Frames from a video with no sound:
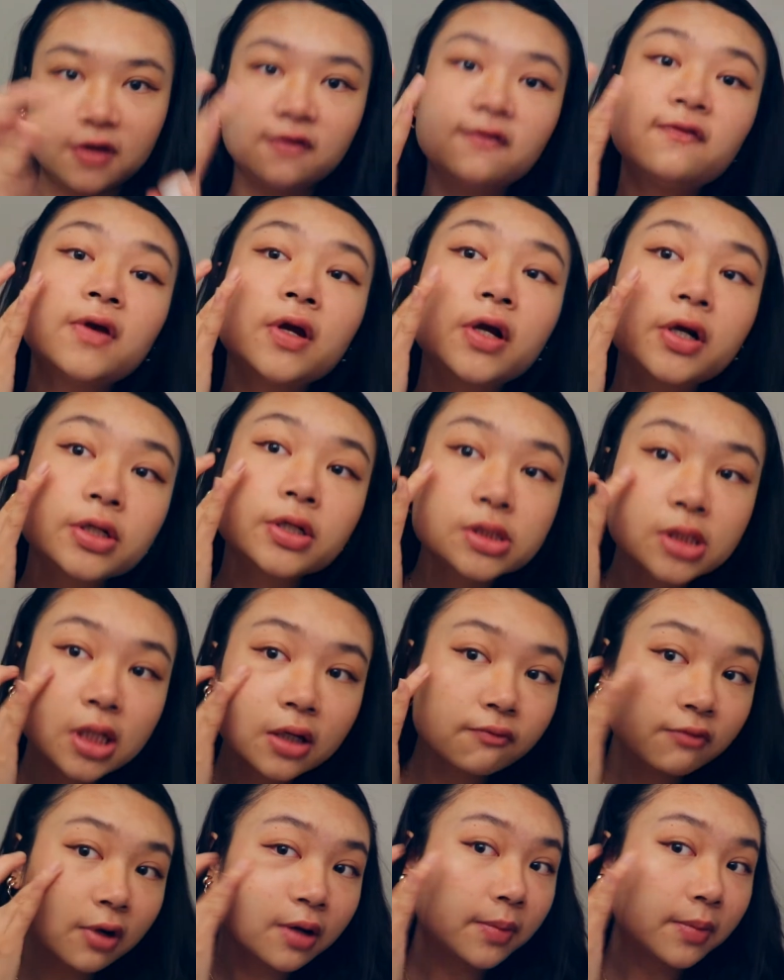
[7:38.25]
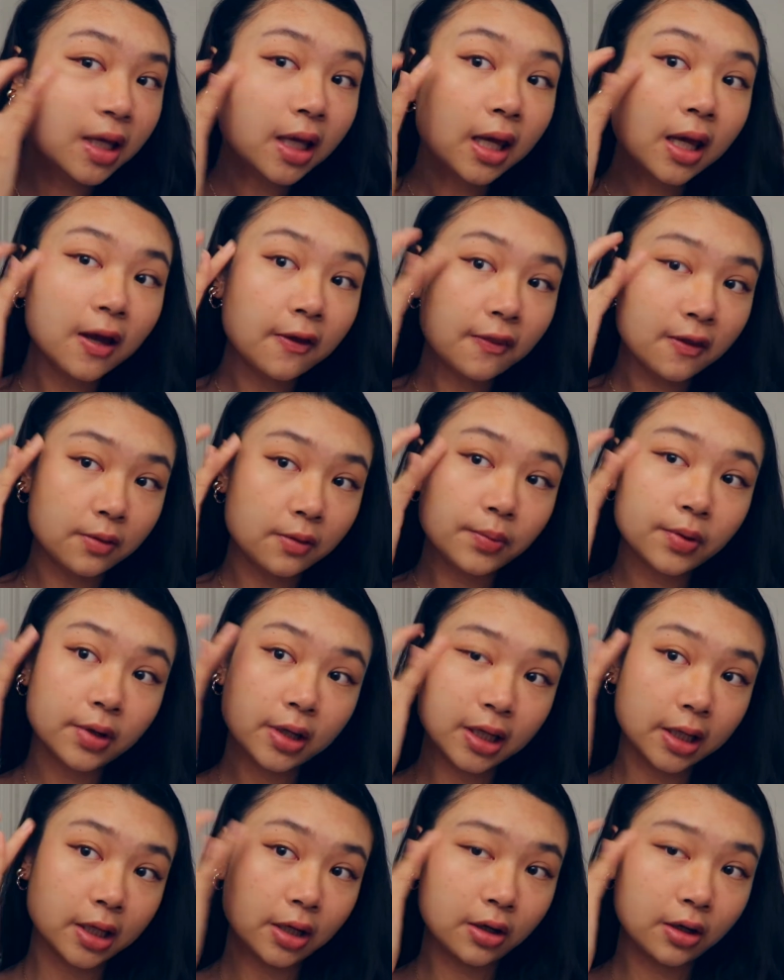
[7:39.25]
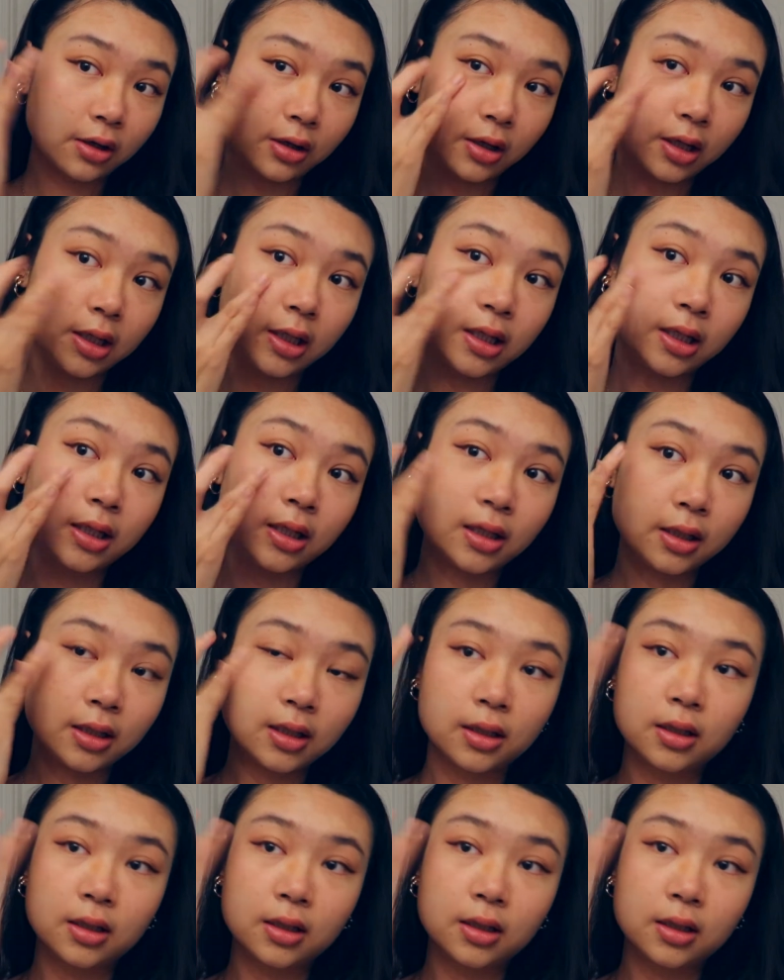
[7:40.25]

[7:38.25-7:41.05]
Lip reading: my fingers and rubbing it and then putting it on